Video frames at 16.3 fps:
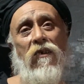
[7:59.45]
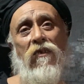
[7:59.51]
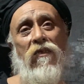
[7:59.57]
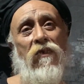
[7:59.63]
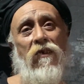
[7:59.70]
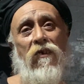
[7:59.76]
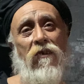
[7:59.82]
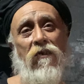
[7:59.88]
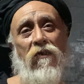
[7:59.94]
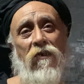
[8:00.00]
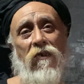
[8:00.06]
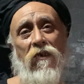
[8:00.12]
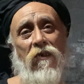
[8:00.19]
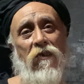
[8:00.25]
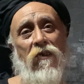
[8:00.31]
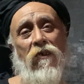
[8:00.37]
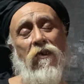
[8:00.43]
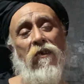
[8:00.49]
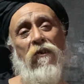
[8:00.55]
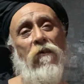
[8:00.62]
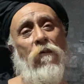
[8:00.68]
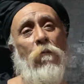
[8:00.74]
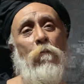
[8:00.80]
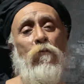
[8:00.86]
There.
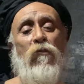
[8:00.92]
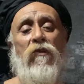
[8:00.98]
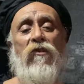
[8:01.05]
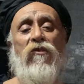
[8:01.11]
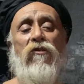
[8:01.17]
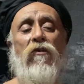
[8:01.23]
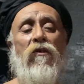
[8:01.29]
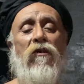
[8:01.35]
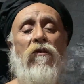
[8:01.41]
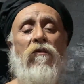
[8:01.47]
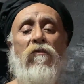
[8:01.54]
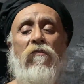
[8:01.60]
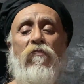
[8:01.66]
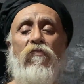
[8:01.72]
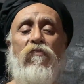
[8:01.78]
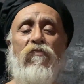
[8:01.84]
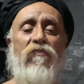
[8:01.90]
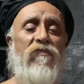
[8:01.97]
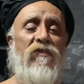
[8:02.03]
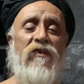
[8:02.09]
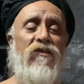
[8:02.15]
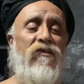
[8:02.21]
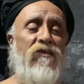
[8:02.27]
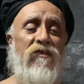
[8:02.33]
So
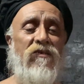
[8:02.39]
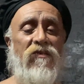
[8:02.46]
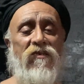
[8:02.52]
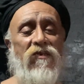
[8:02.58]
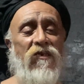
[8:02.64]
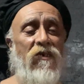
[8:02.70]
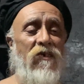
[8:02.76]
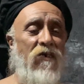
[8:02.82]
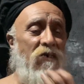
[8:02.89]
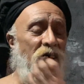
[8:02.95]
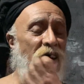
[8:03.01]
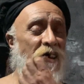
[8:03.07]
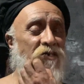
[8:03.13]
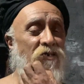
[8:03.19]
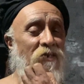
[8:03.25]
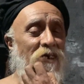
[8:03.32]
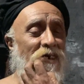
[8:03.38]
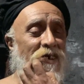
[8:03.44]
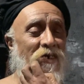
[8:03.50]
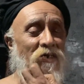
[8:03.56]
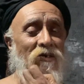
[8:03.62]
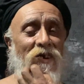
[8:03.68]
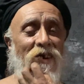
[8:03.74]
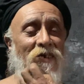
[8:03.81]
this actually
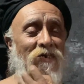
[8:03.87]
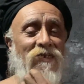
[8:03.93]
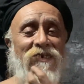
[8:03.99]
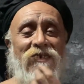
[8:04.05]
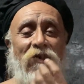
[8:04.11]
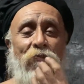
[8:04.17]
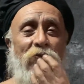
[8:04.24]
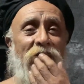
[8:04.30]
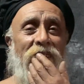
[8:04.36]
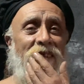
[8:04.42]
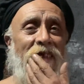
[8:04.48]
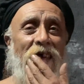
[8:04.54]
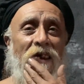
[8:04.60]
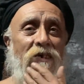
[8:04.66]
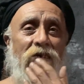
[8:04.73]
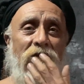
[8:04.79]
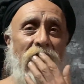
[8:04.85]
you cannot separate that.